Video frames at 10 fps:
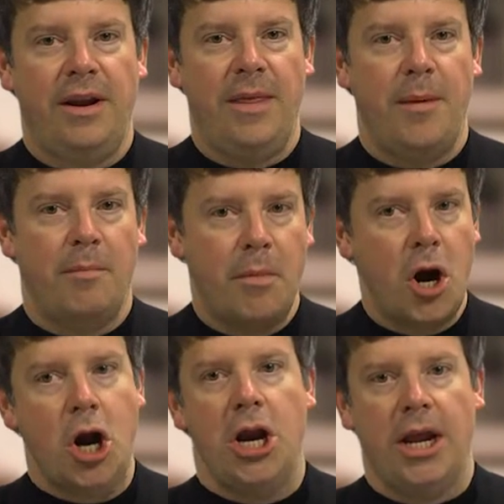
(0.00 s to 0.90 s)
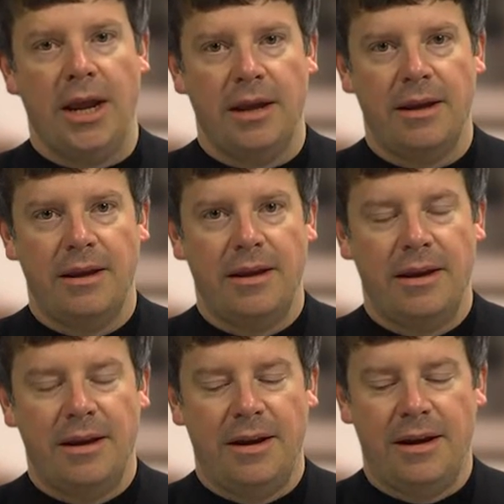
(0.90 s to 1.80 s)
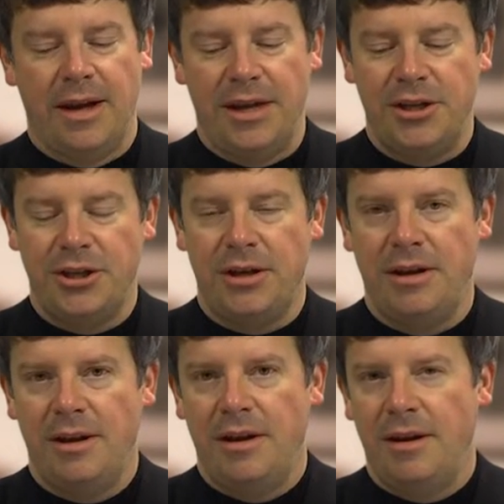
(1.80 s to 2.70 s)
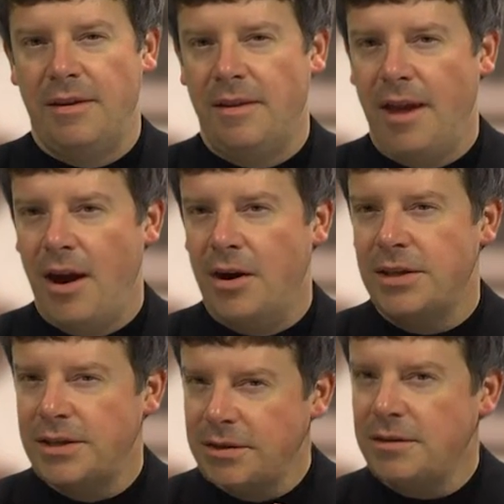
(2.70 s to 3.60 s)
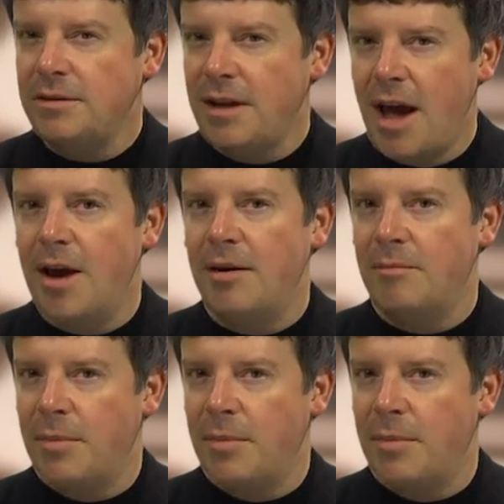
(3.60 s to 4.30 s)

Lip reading: in the marketing engine, they are still not